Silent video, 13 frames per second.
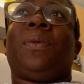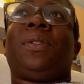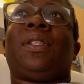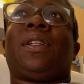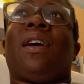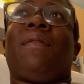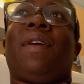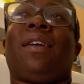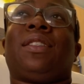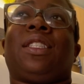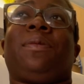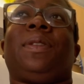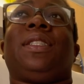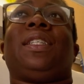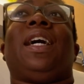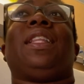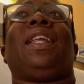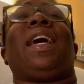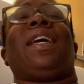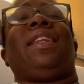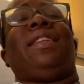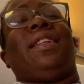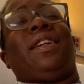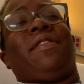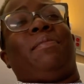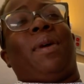to come out just because I had to like
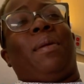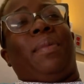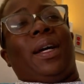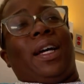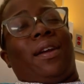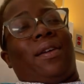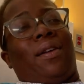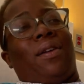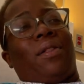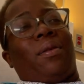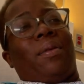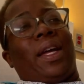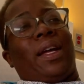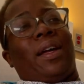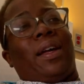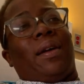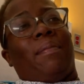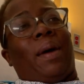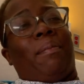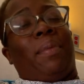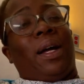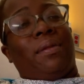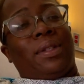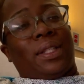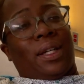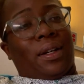lift my butt all the way up. My
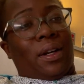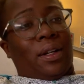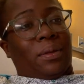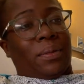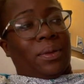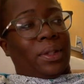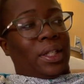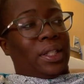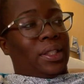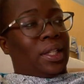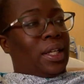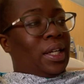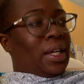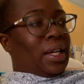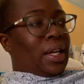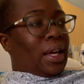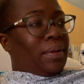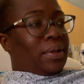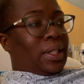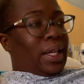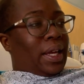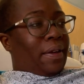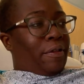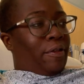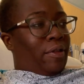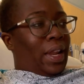butt was uncomfortable because it was
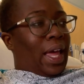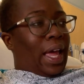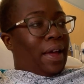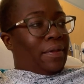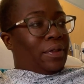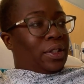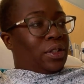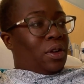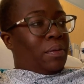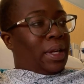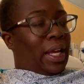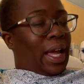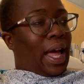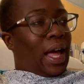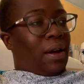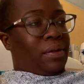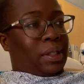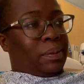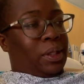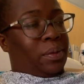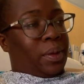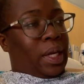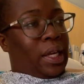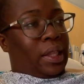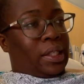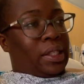laying flat for so many hours
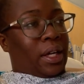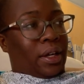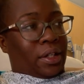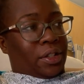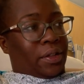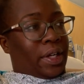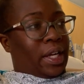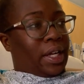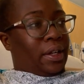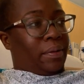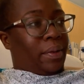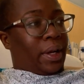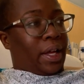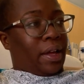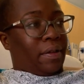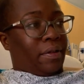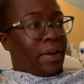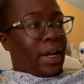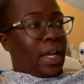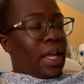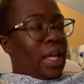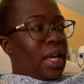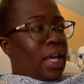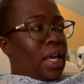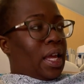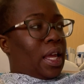between the surgery and the recovery.
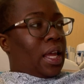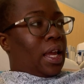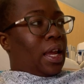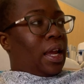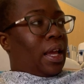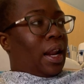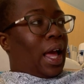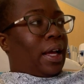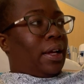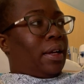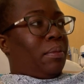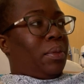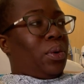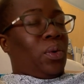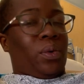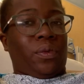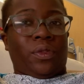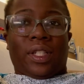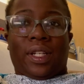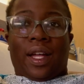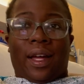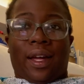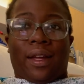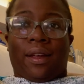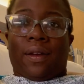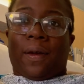And I couldn't move to
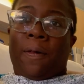like